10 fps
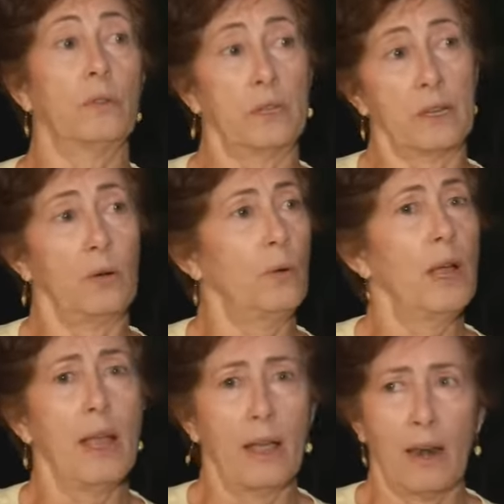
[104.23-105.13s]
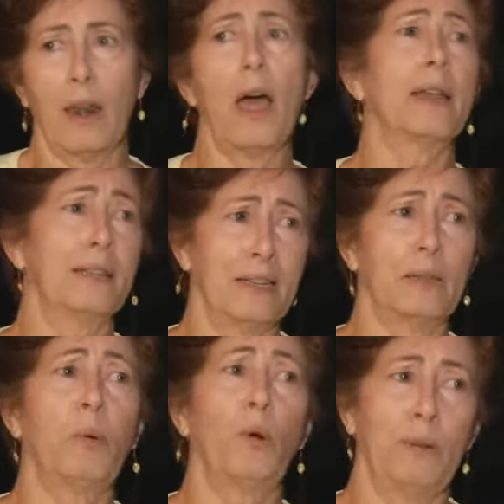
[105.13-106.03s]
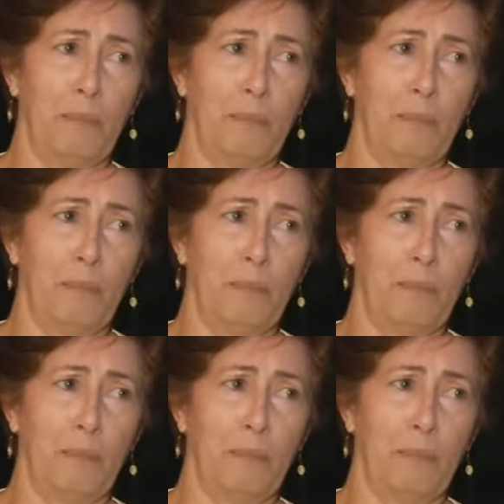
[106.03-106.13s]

So a lot of disappointed